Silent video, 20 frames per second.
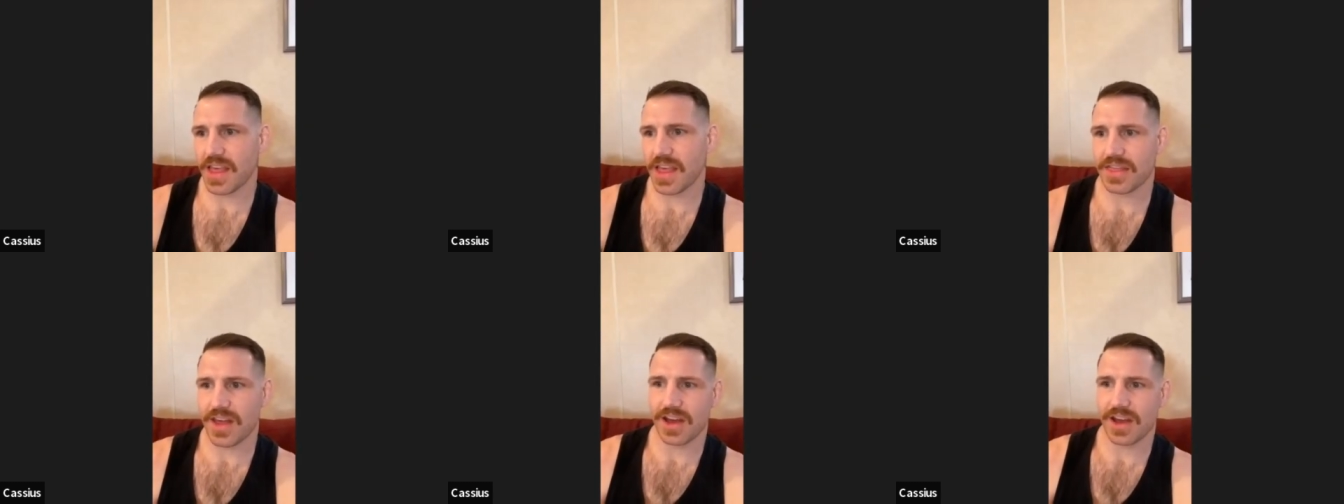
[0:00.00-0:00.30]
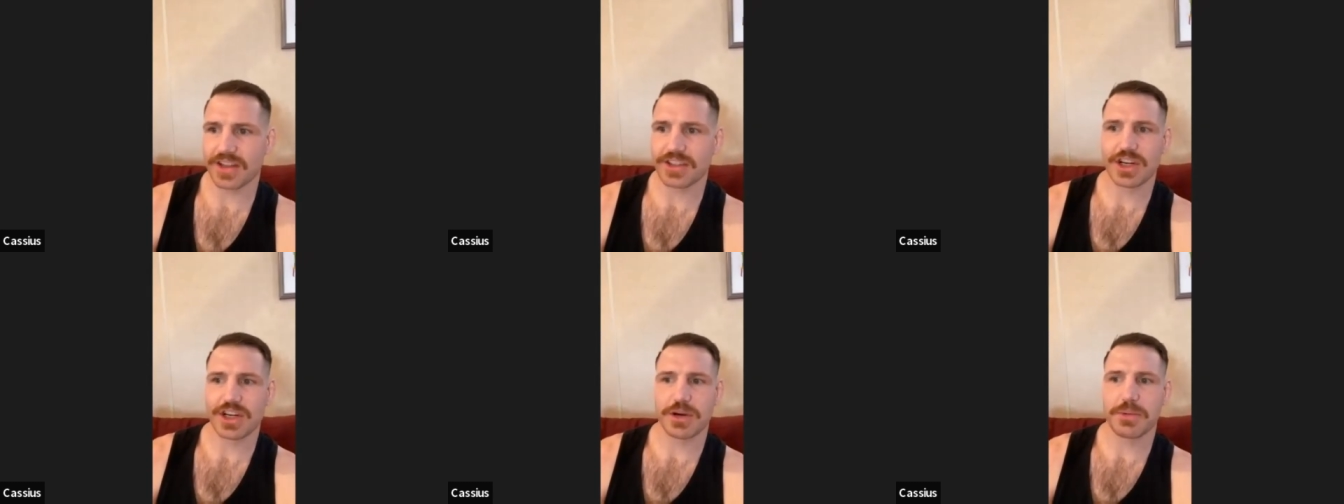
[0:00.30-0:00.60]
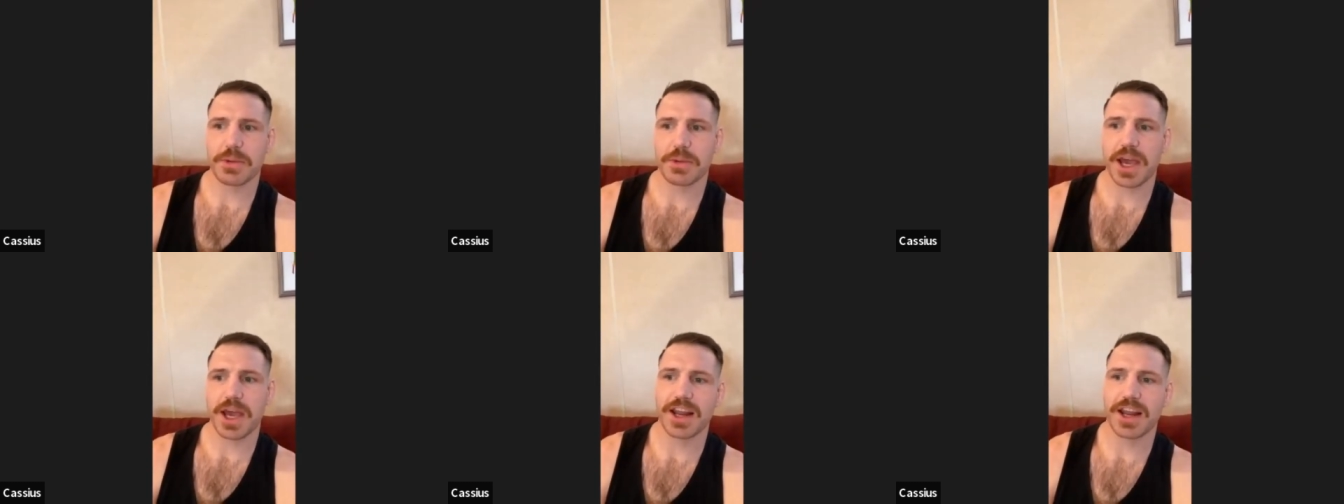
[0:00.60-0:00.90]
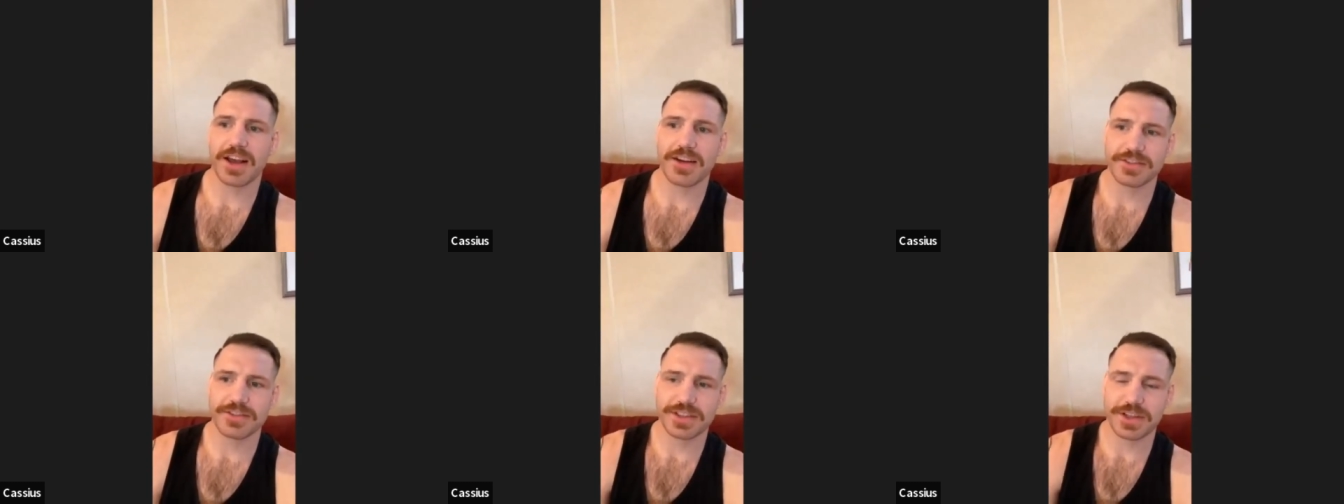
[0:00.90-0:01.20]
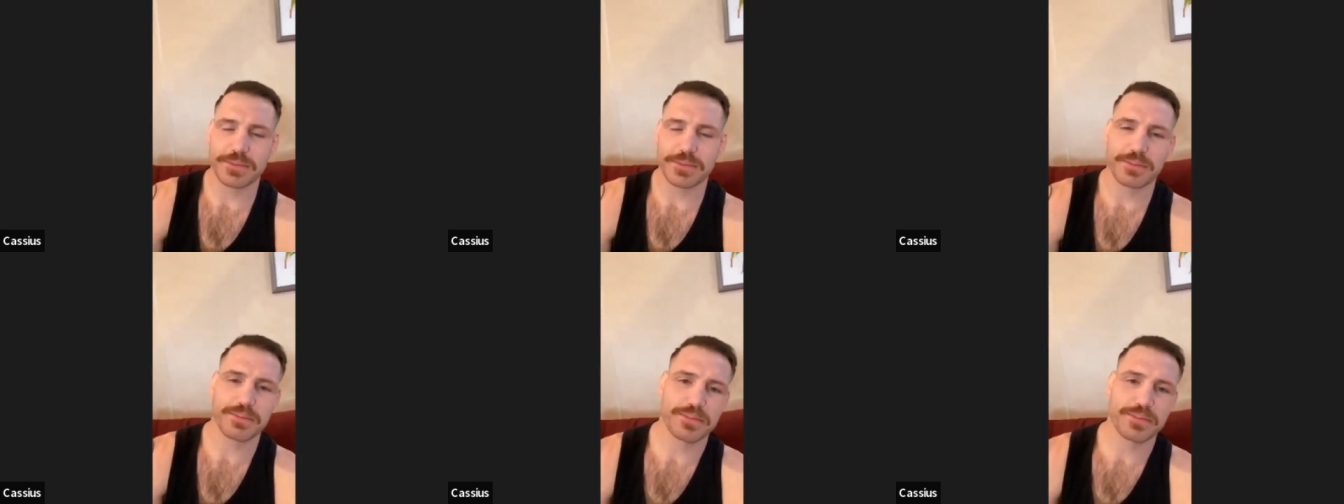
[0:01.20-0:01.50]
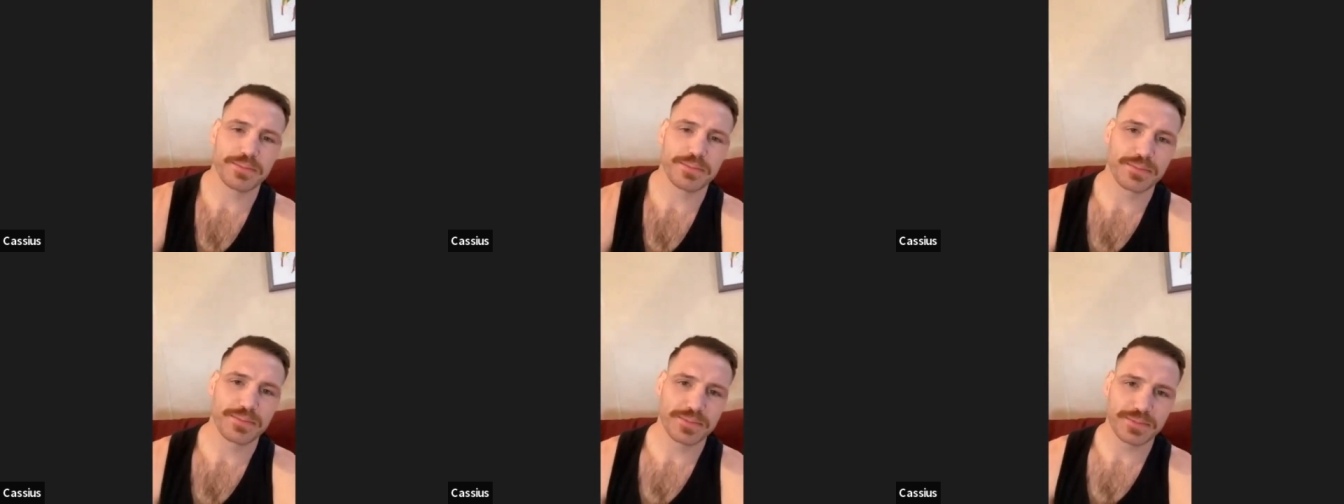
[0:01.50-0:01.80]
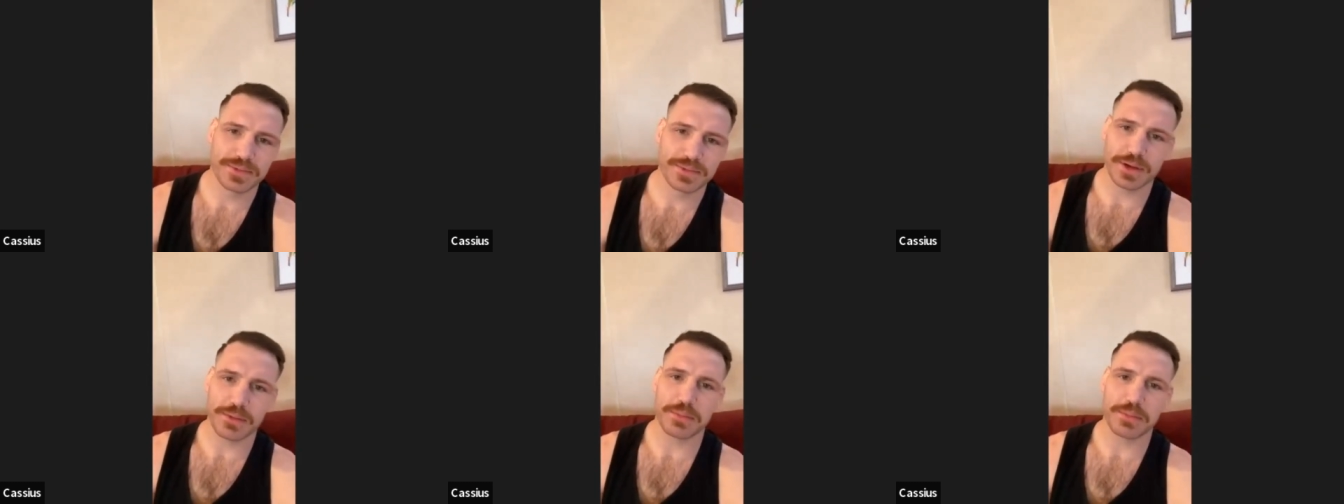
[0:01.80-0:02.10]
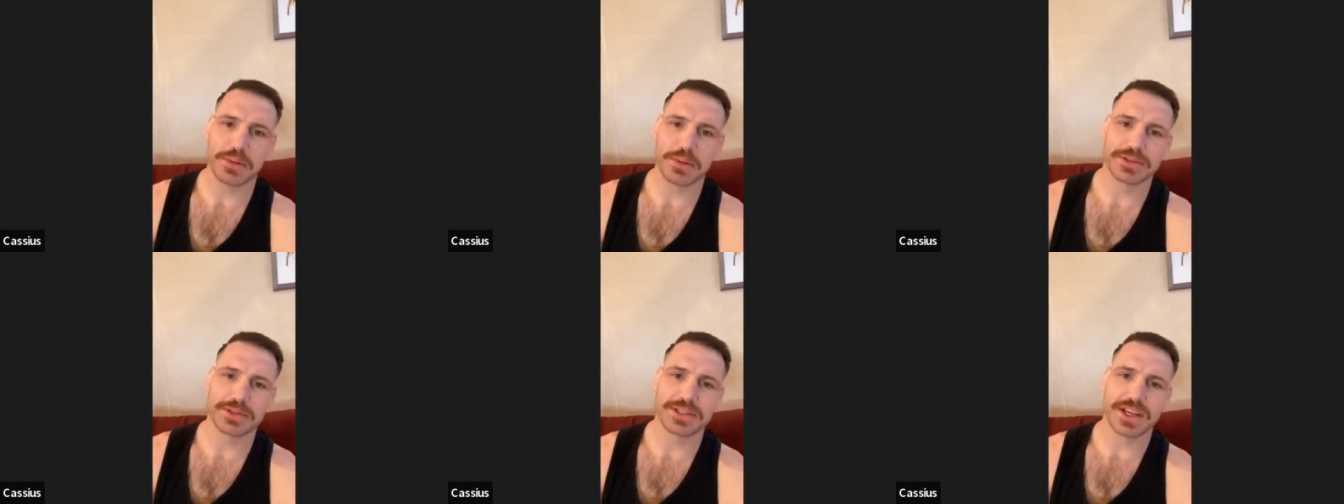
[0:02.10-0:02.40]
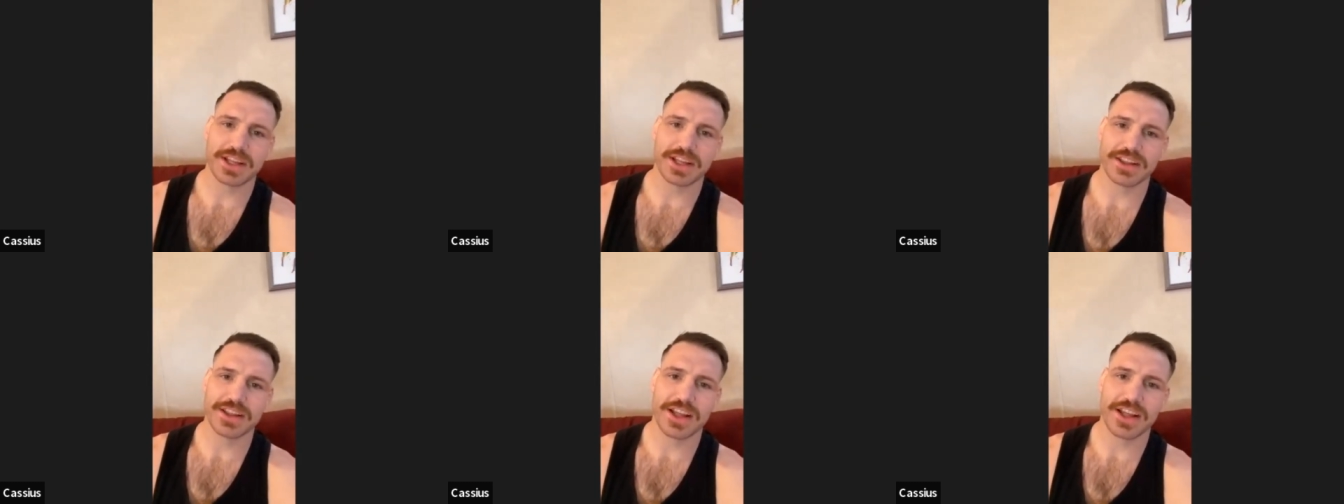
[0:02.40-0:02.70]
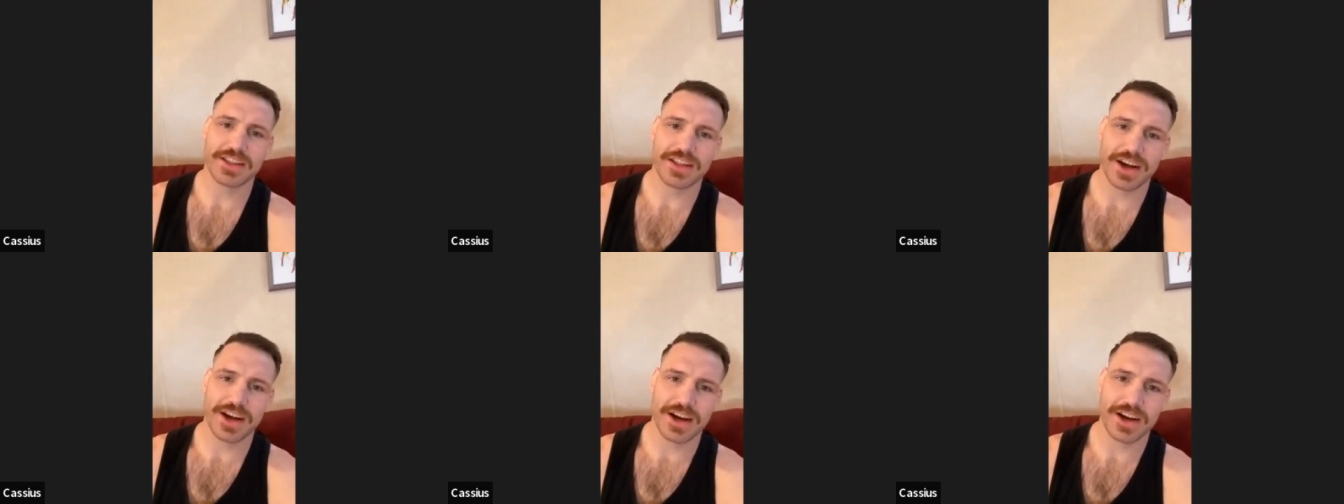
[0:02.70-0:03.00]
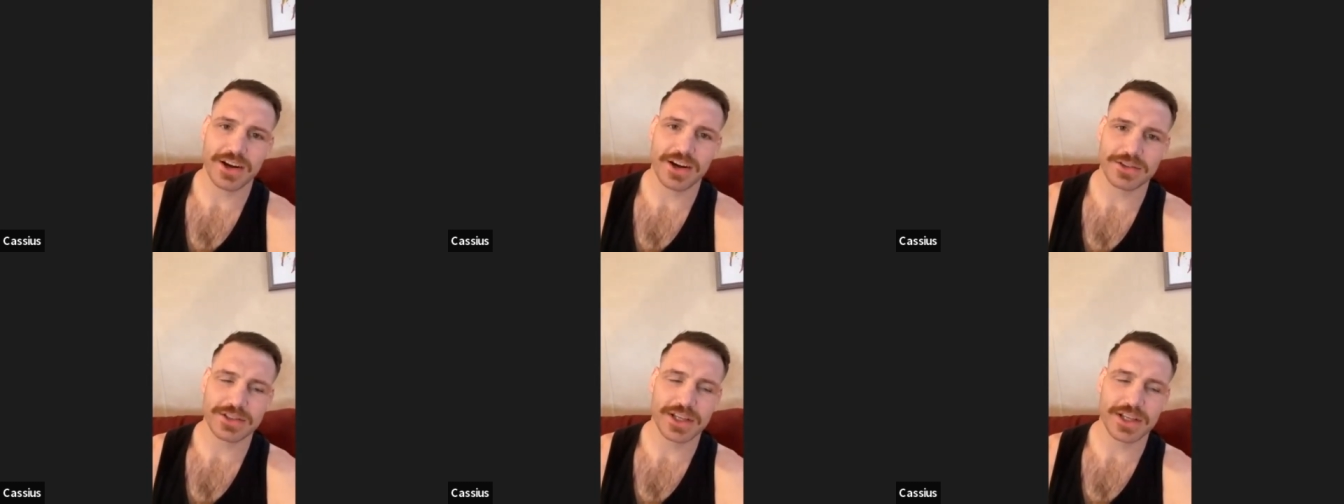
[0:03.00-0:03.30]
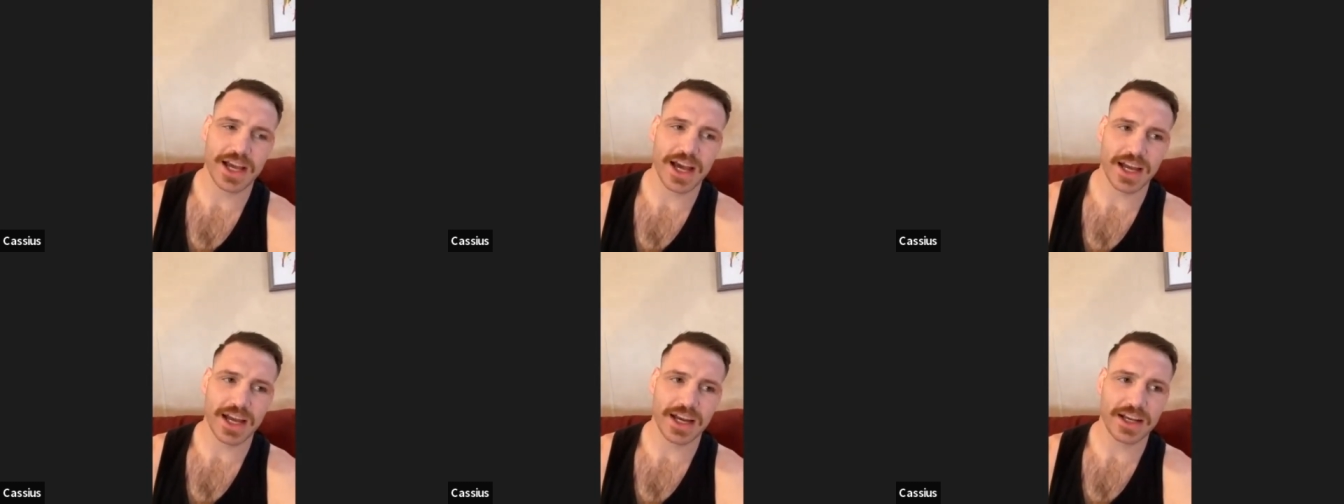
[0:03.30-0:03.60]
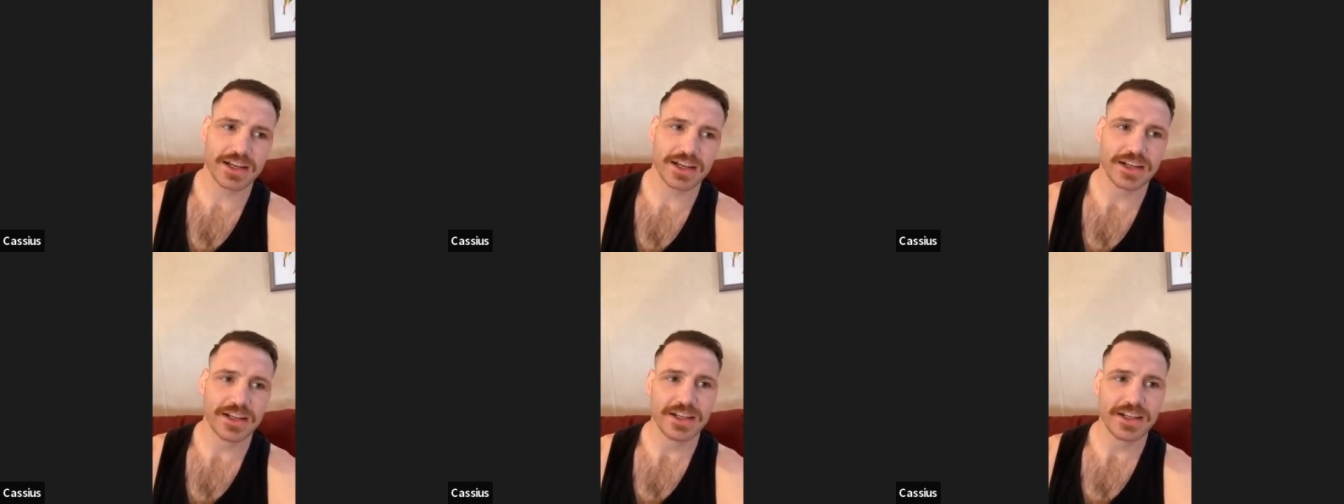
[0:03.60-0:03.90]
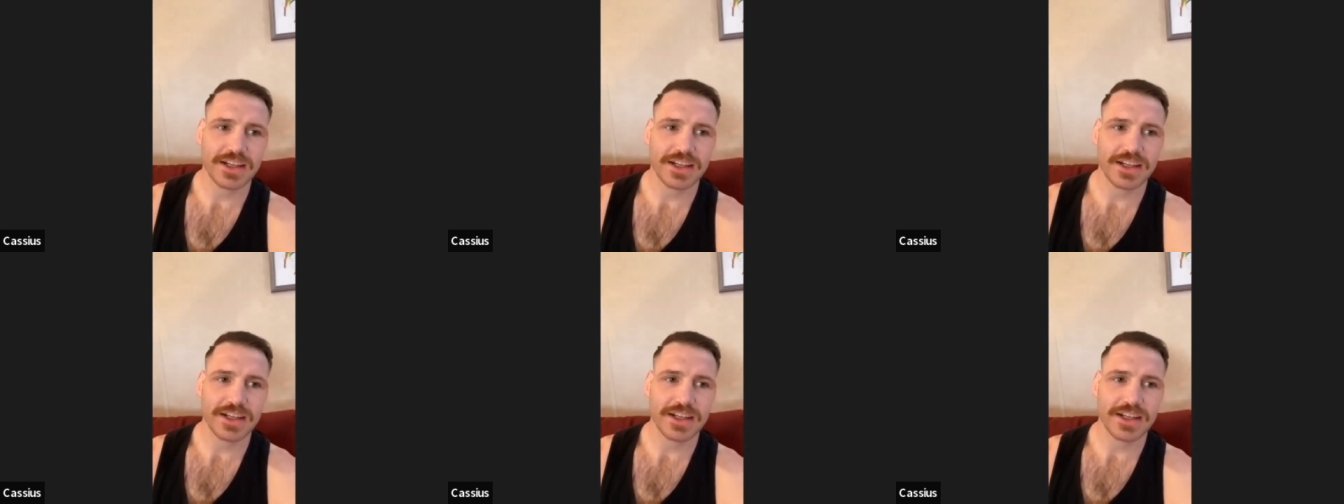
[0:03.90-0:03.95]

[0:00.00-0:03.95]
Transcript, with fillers: they thought Jeremy had it. I've some some people said they thought Jose had it.